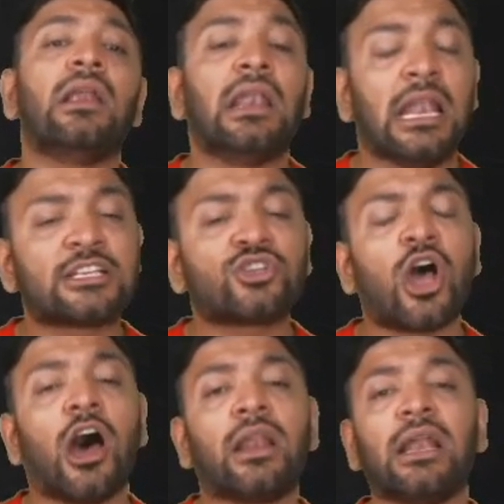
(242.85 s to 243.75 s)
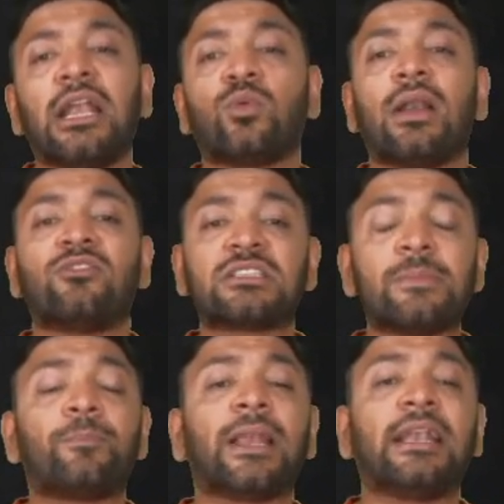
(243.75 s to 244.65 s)
lessor, it would have
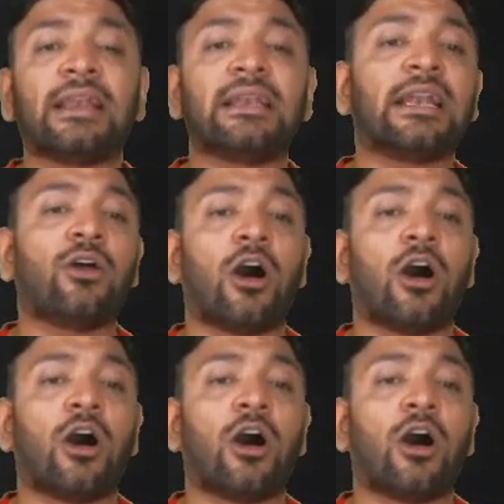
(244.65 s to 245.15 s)
simply treated